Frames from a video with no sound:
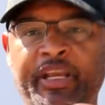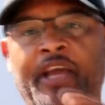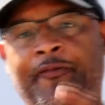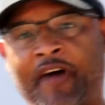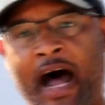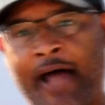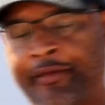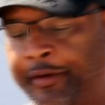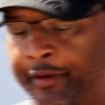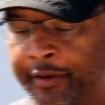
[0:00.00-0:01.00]
be a
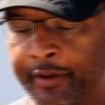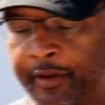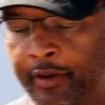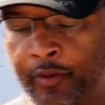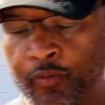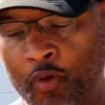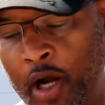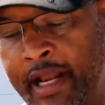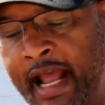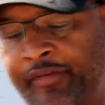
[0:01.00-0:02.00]
father
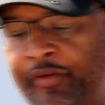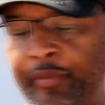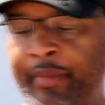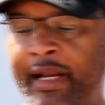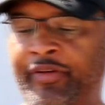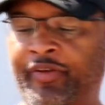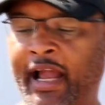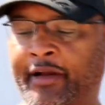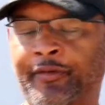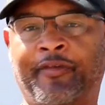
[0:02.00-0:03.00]
one has to make
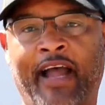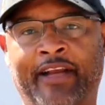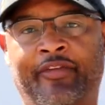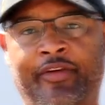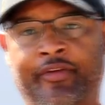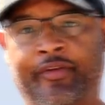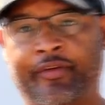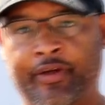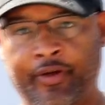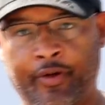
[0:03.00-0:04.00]
sacrifices
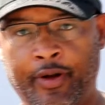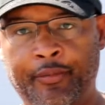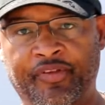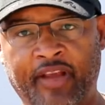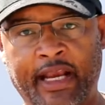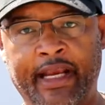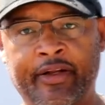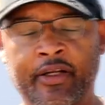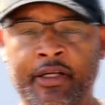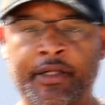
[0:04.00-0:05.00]
you know what i'm
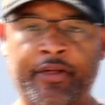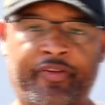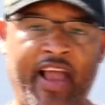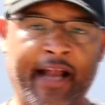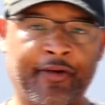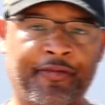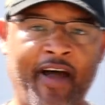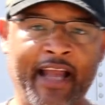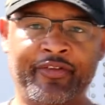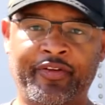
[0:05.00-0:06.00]
saying
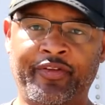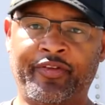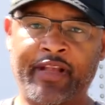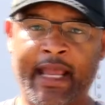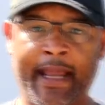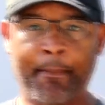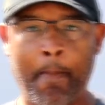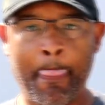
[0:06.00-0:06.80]
sacrifices that